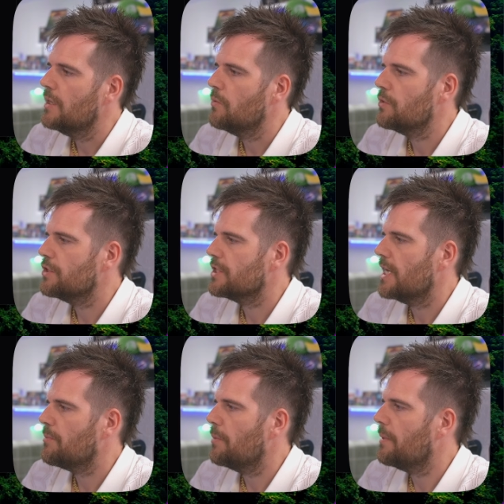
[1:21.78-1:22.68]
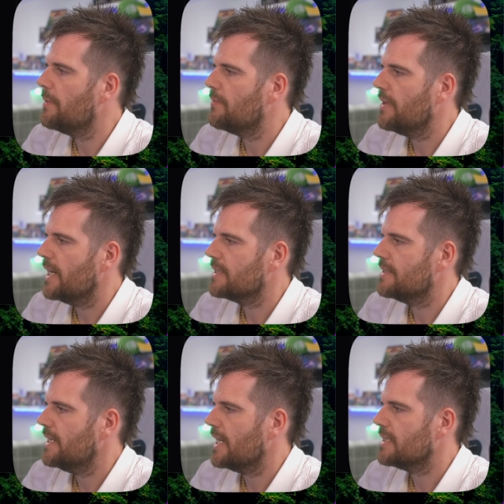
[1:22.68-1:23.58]
Once you step up above that,
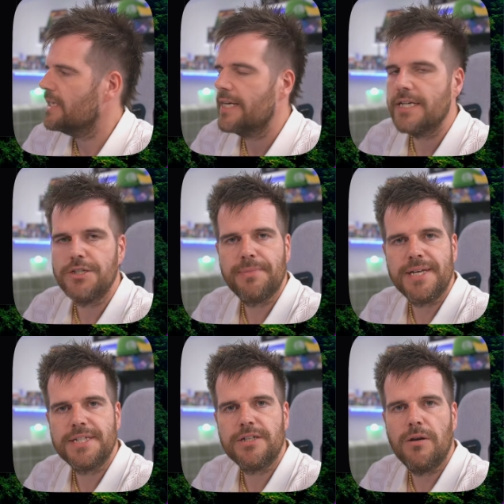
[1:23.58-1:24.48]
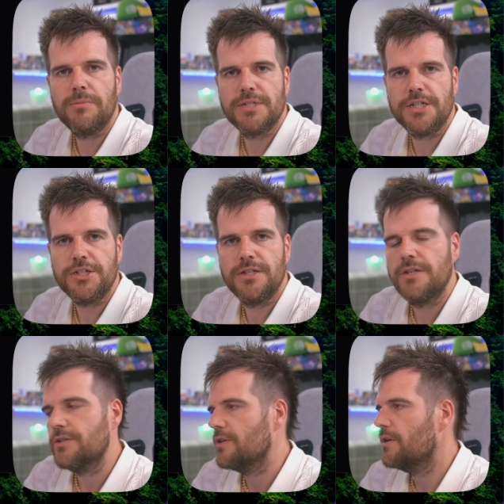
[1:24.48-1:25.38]
the next layer is your basic composition.
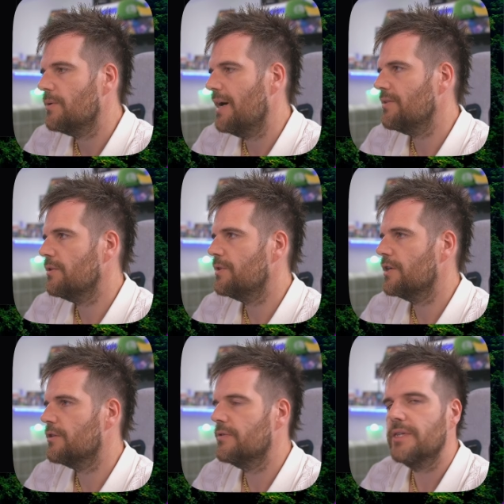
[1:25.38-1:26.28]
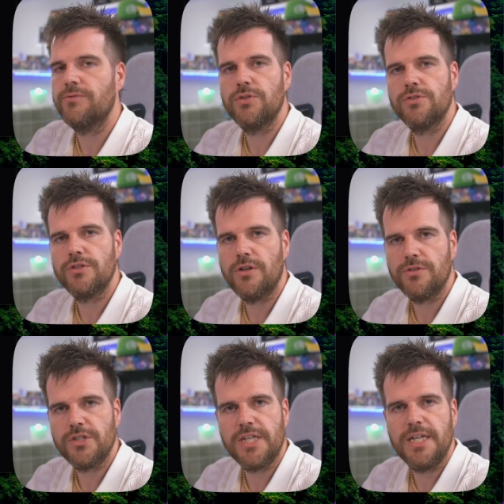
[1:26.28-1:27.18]
So Avalonia currently runs
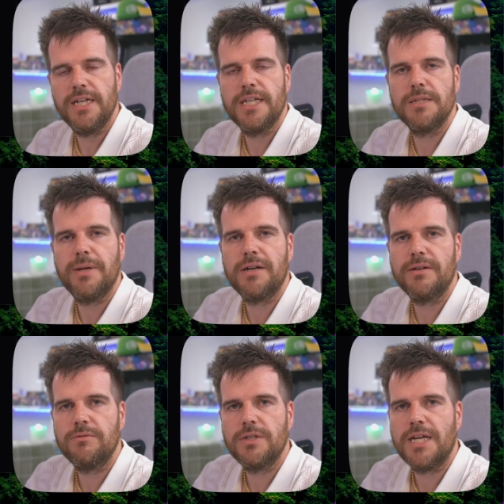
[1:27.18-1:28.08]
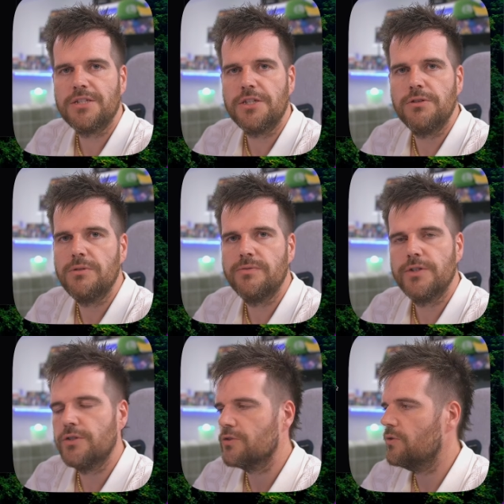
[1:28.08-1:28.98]
on Skia in the background as the
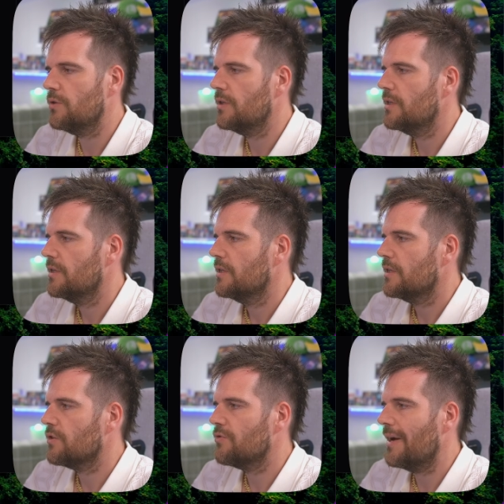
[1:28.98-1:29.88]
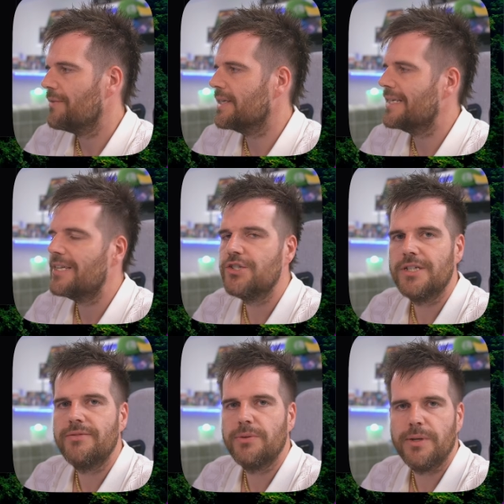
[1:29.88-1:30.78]
universal graphics
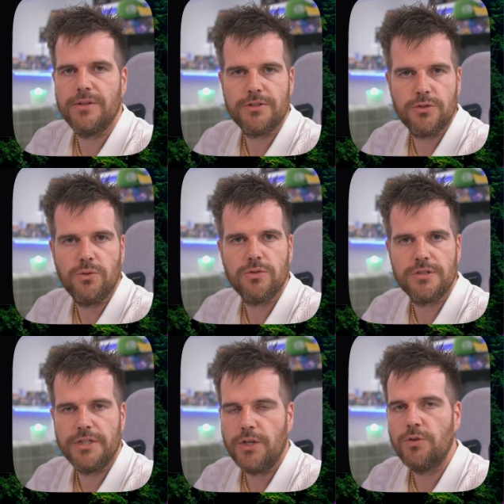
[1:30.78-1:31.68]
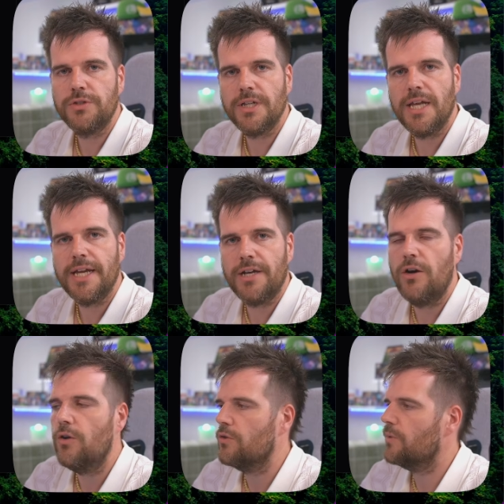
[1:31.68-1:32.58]
engine, if you will, that talks to the underlying
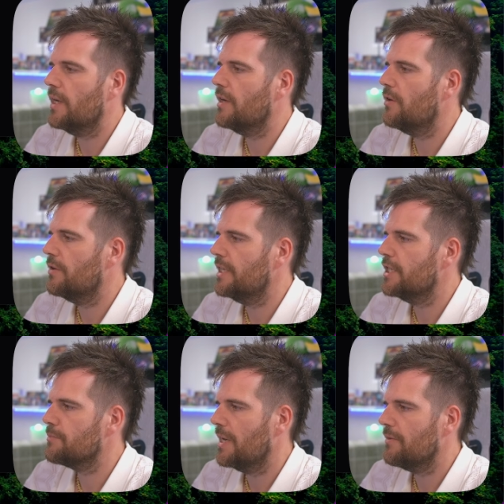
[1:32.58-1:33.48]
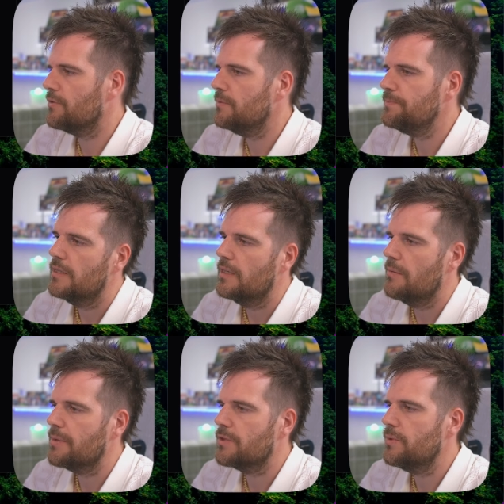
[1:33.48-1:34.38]
hardware on each platform.
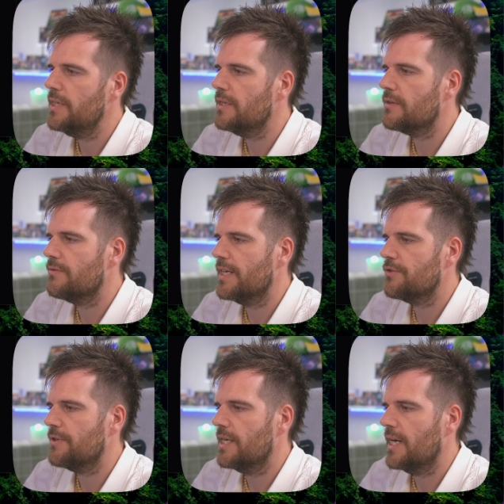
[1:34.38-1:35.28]
And between the rendering